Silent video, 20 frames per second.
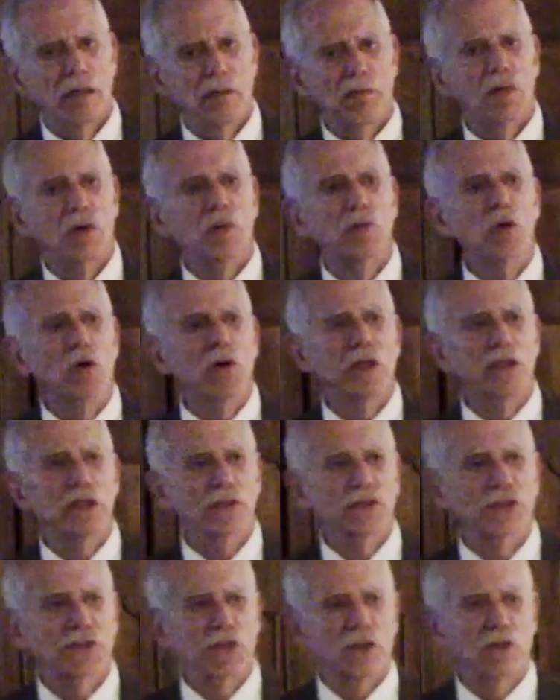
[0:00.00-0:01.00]

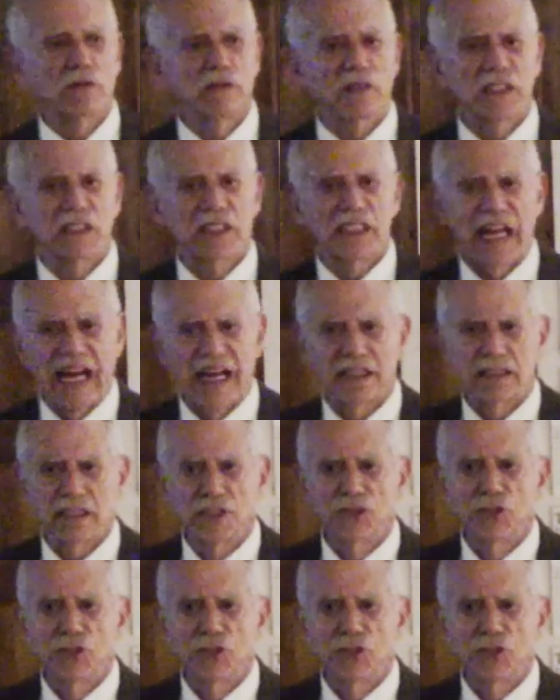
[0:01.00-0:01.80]
memorial service at the